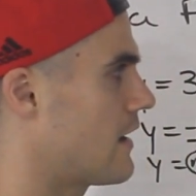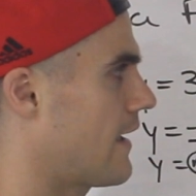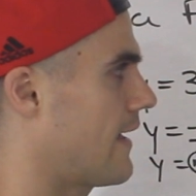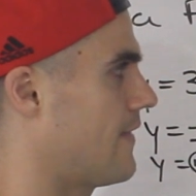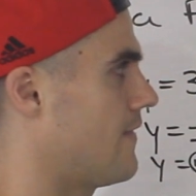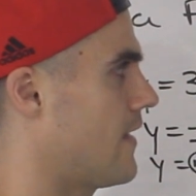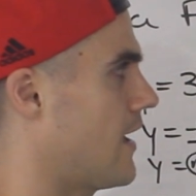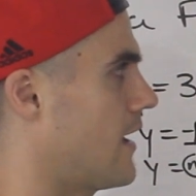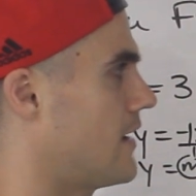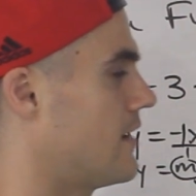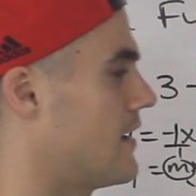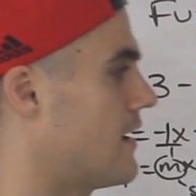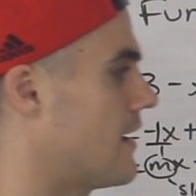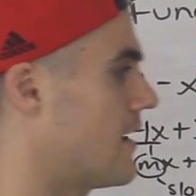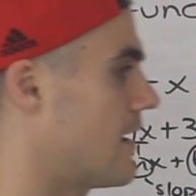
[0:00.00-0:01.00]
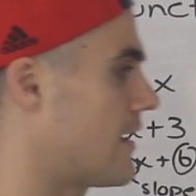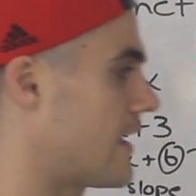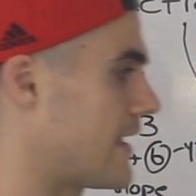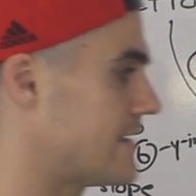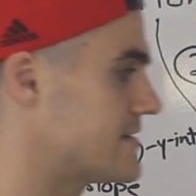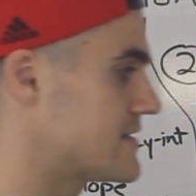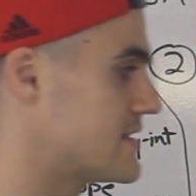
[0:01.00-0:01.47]
And then uh,
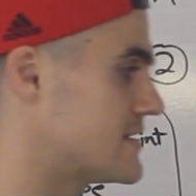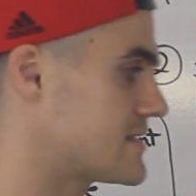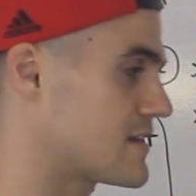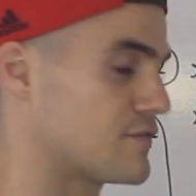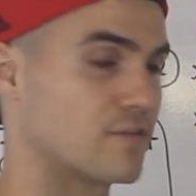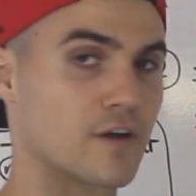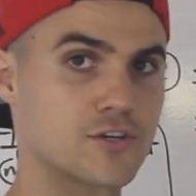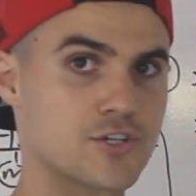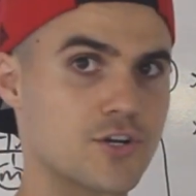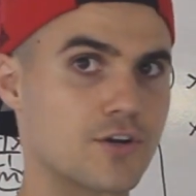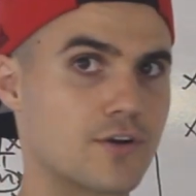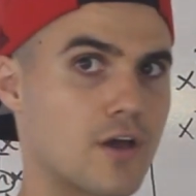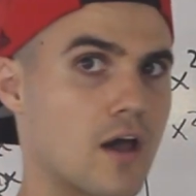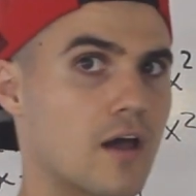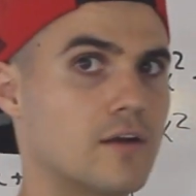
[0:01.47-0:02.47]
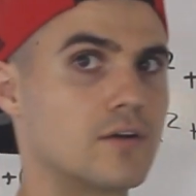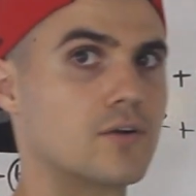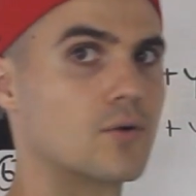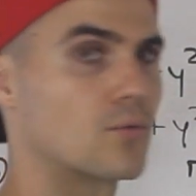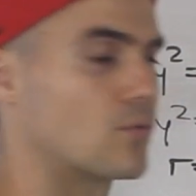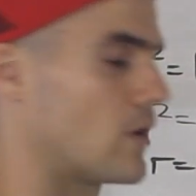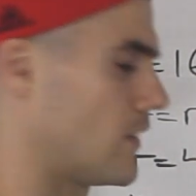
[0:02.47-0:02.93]
is this a function or not?
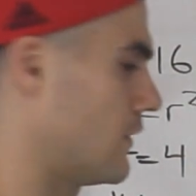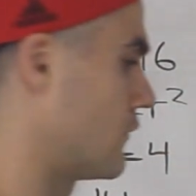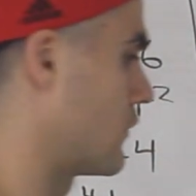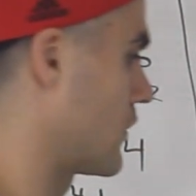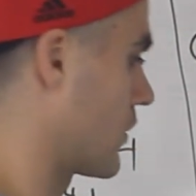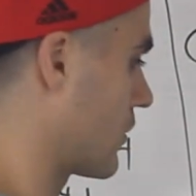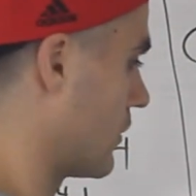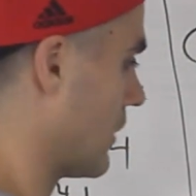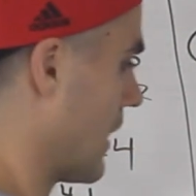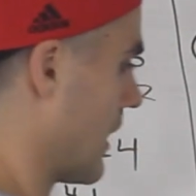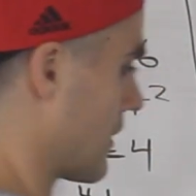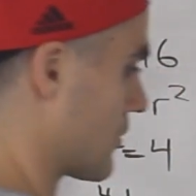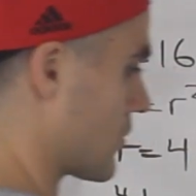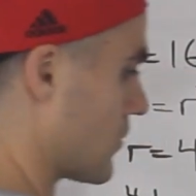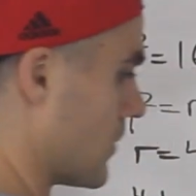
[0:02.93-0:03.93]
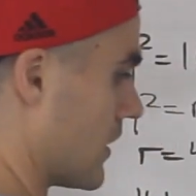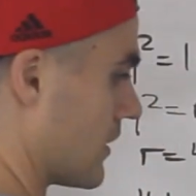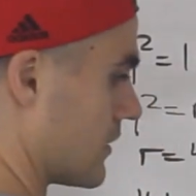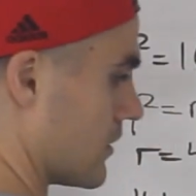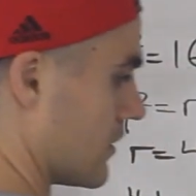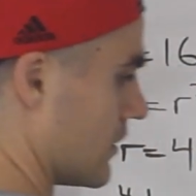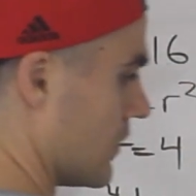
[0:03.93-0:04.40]
Run the vertical line through it.